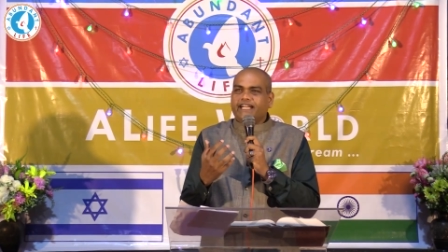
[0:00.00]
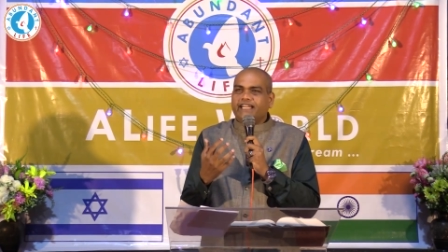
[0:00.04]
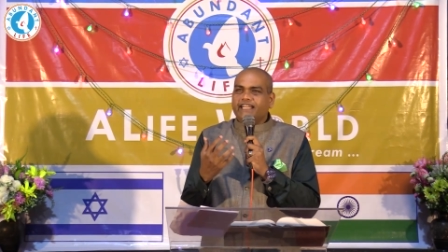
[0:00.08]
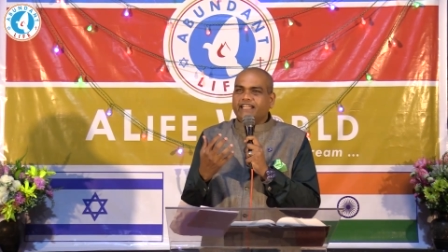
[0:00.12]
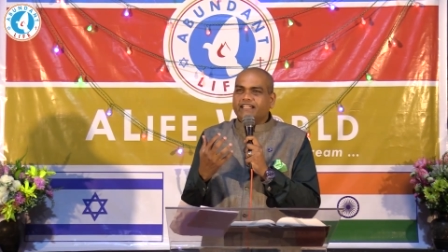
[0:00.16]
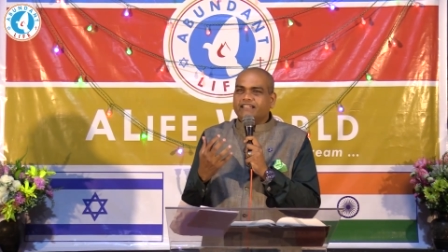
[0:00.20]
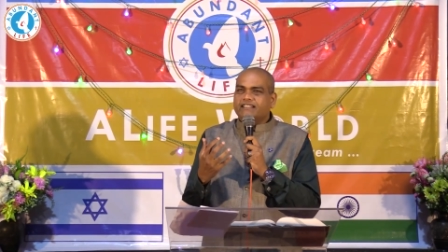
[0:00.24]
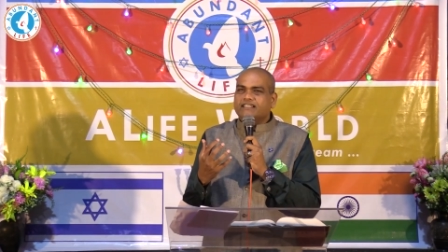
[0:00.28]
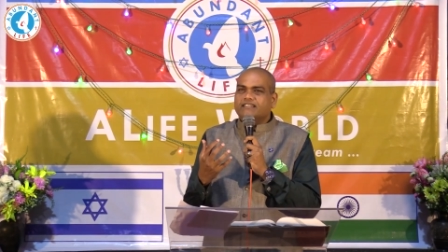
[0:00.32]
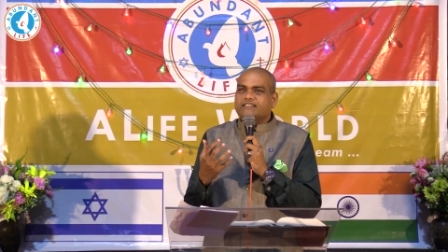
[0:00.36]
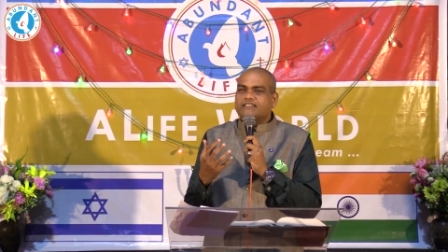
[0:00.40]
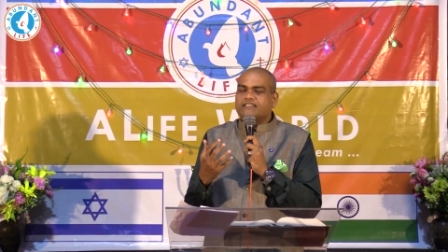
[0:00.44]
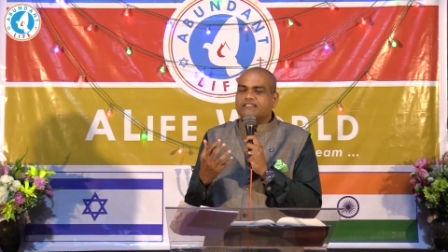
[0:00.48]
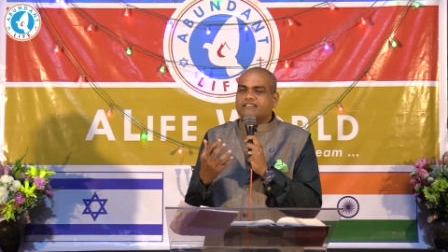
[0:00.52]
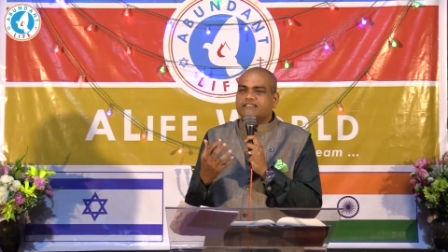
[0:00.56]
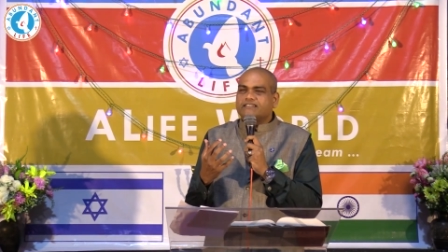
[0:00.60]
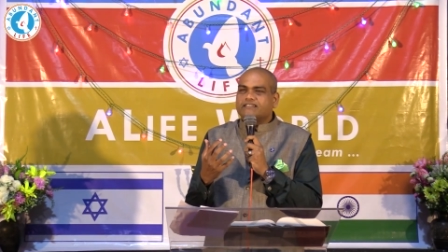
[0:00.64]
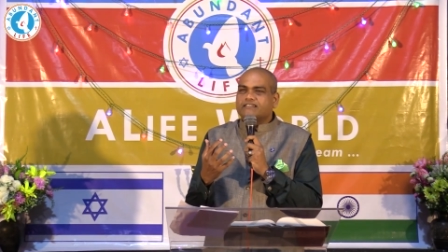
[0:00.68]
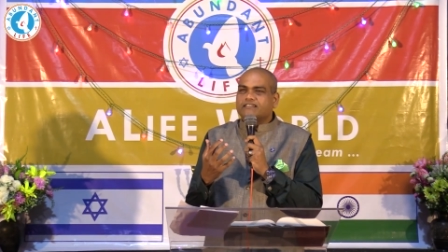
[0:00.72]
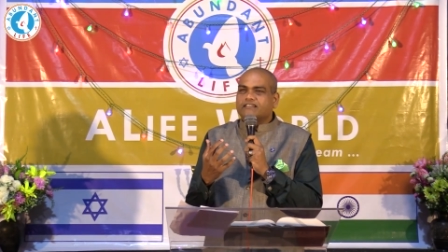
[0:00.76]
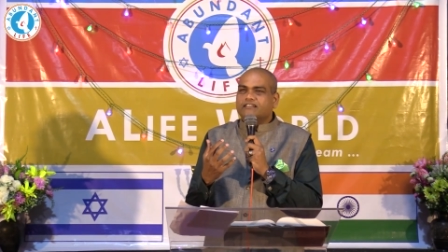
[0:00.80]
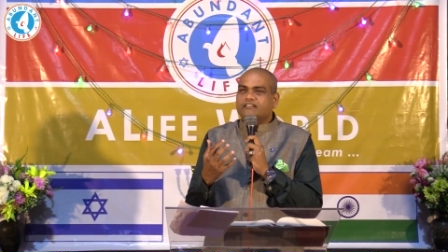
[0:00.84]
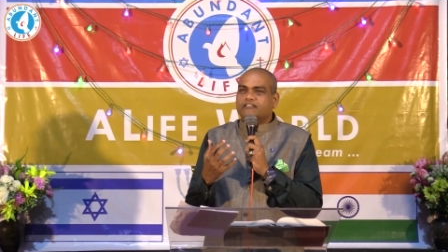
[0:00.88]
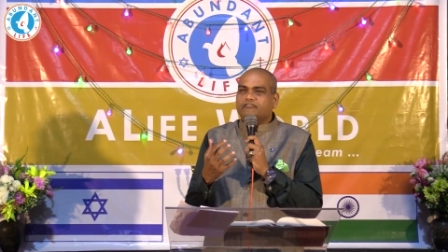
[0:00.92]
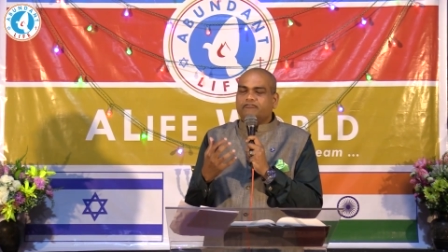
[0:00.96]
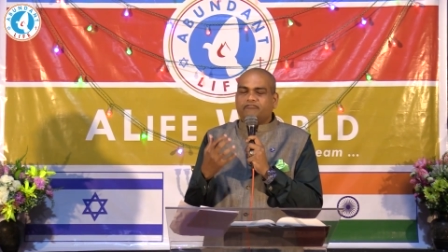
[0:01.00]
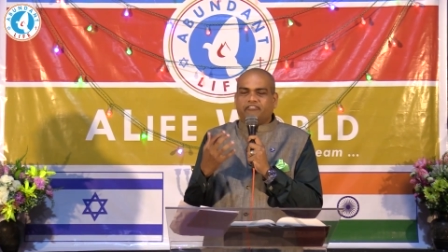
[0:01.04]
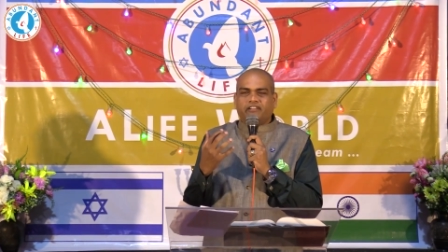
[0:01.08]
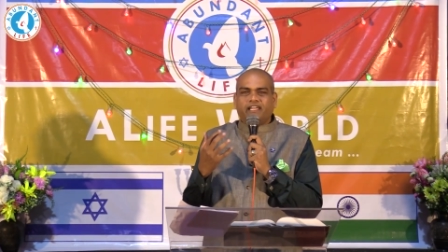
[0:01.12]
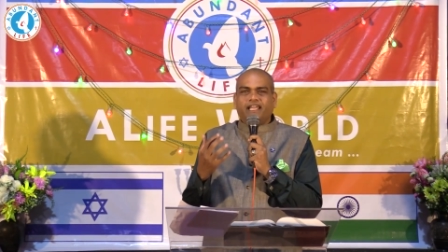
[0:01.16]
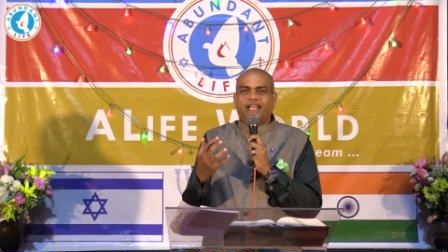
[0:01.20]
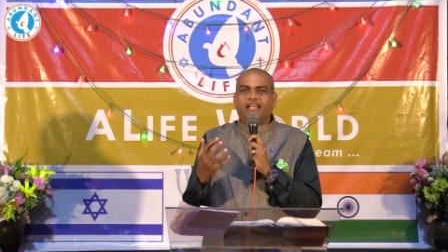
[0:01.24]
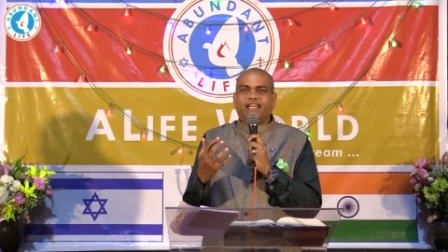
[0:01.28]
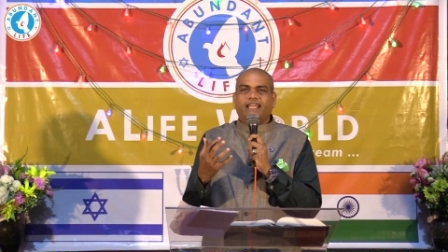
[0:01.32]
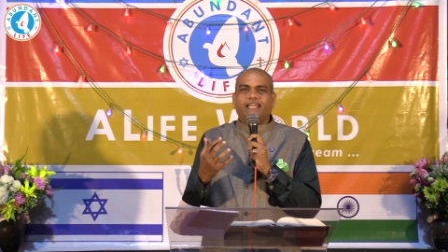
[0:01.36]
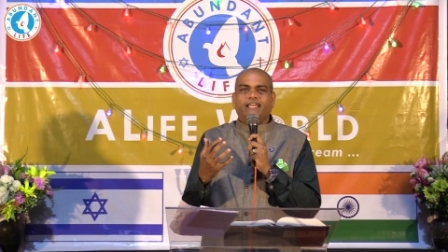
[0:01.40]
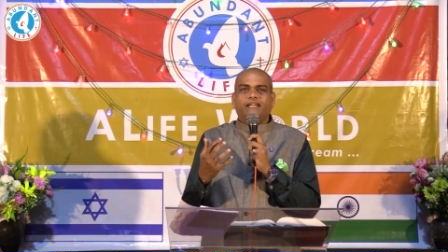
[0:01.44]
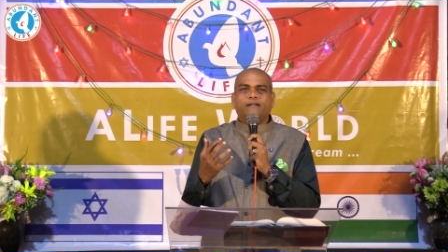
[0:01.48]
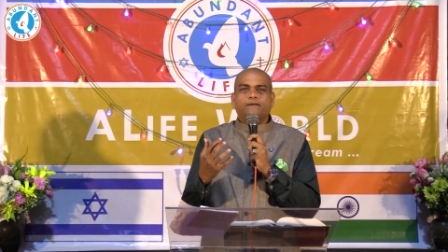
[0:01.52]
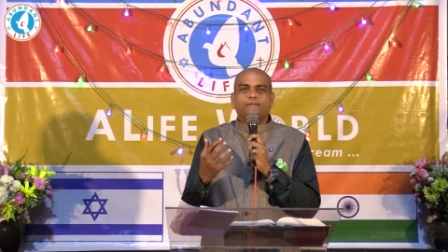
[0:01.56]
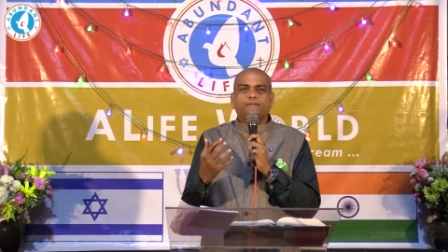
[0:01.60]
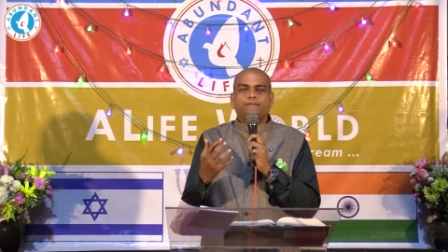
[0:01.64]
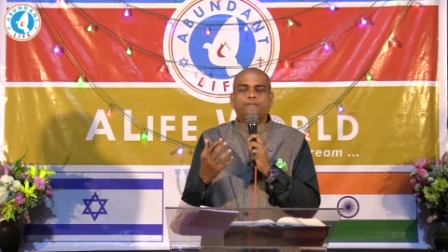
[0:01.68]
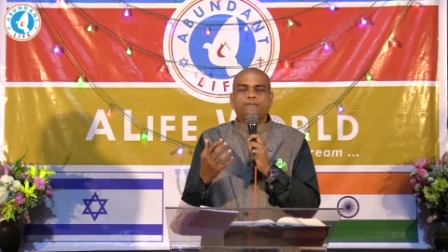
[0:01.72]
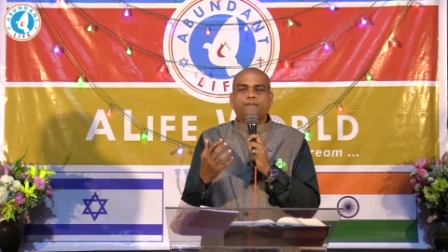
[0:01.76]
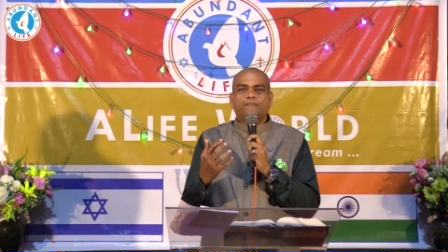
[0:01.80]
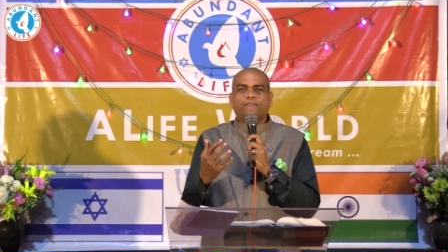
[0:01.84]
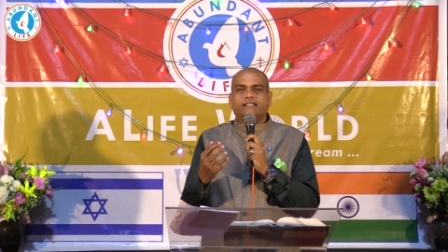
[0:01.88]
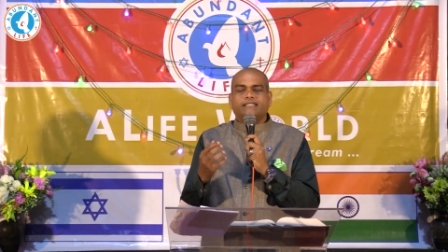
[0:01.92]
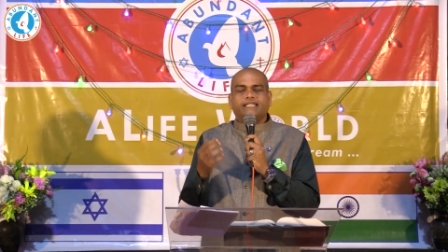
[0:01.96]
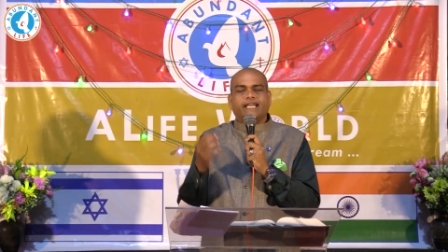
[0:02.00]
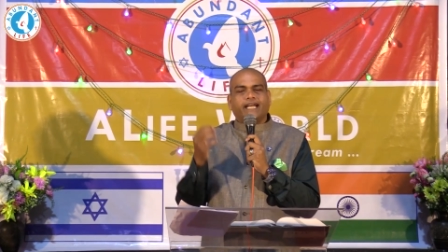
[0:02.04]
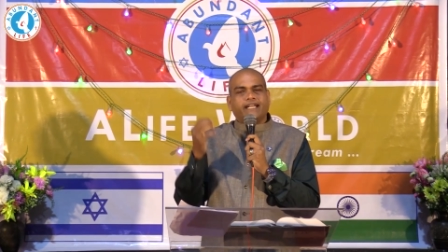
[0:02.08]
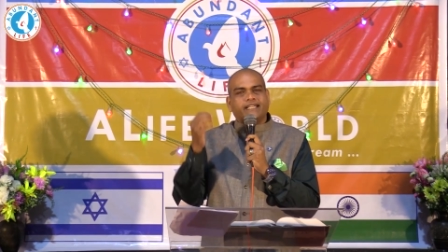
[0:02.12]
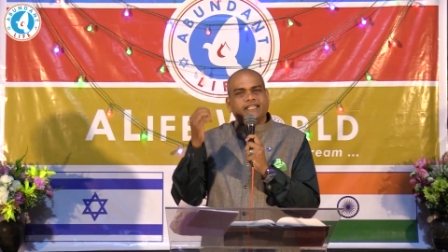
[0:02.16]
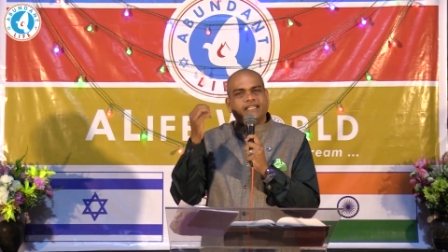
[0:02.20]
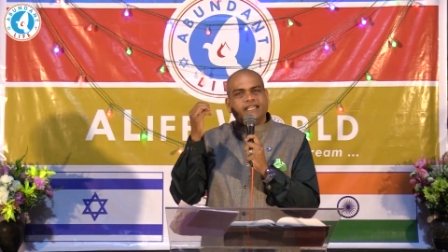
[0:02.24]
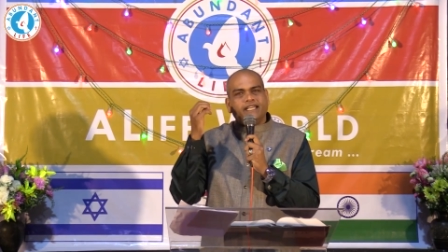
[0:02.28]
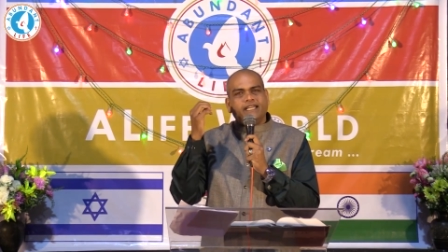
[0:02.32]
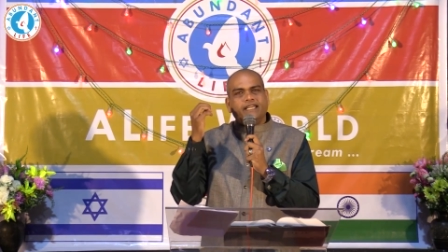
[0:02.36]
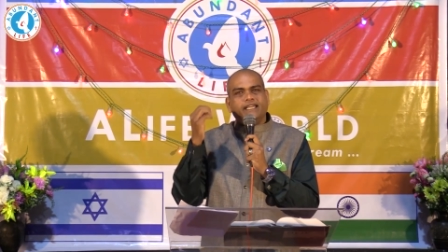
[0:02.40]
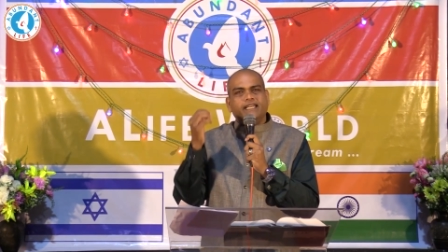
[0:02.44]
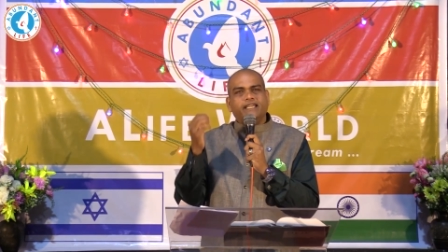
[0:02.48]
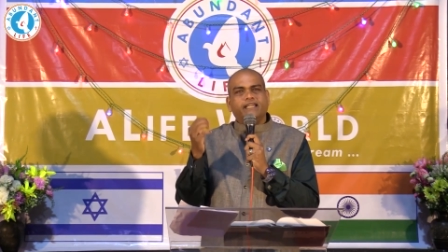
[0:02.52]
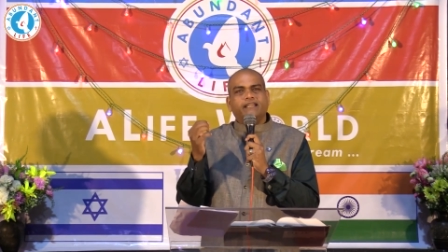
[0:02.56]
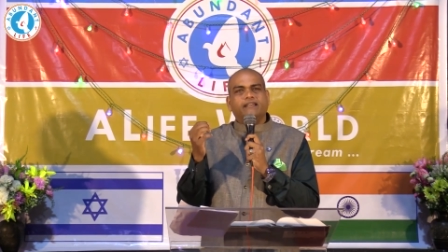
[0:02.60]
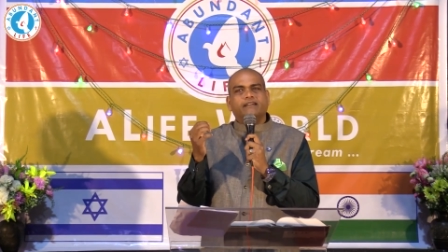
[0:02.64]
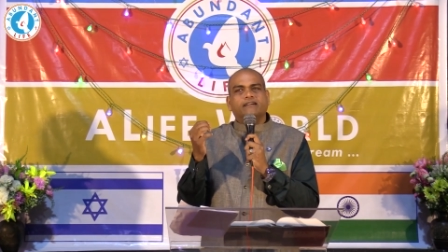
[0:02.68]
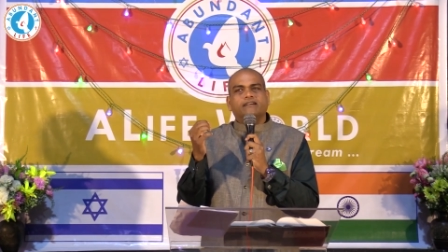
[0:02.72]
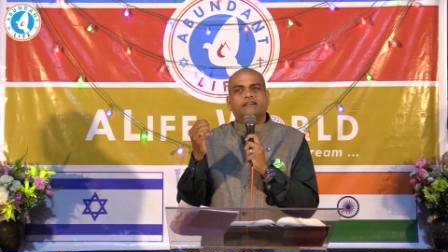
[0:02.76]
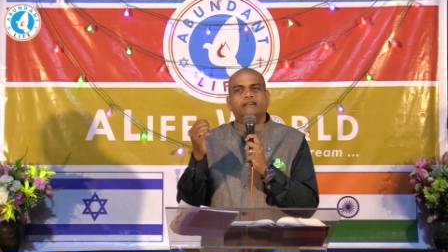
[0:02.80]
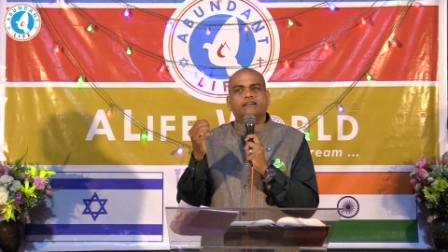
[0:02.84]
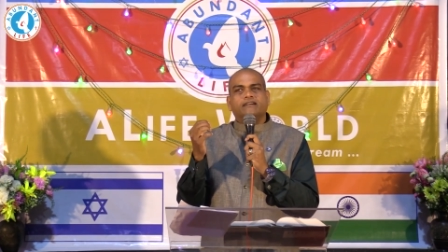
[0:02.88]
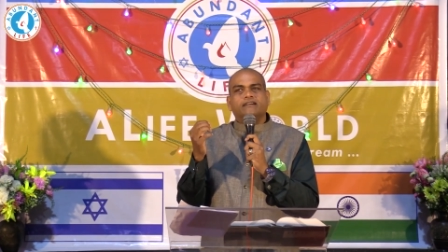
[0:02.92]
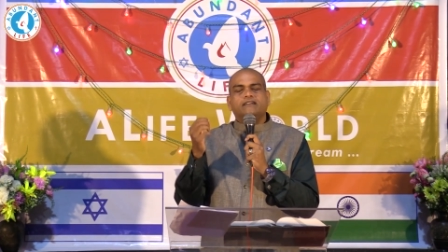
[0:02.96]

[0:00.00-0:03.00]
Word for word: getting this feeling that he